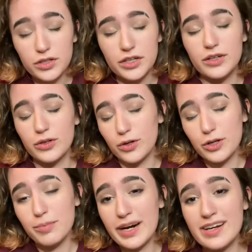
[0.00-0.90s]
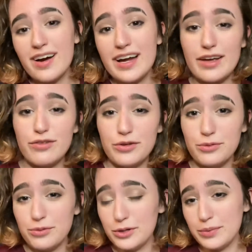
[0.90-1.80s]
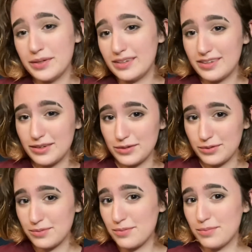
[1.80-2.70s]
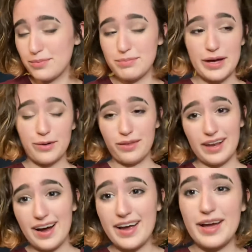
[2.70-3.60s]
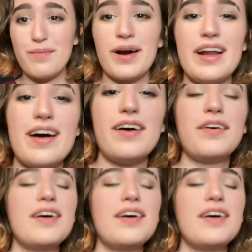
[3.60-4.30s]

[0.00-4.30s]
Or you might not if you do it better than I am right now.